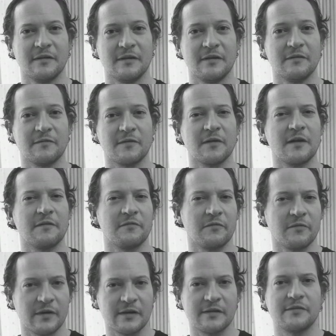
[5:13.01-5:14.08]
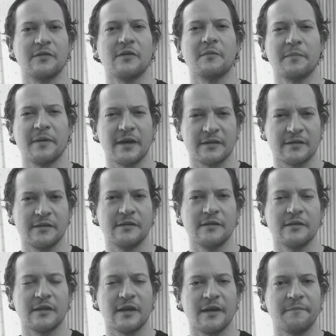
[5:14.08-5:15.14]
and you've got to have a really strong back to
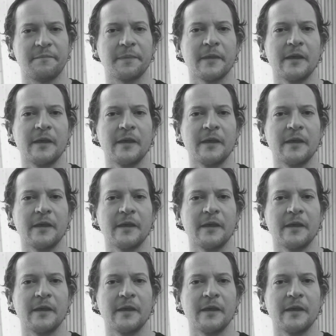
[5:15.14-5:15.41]
do that.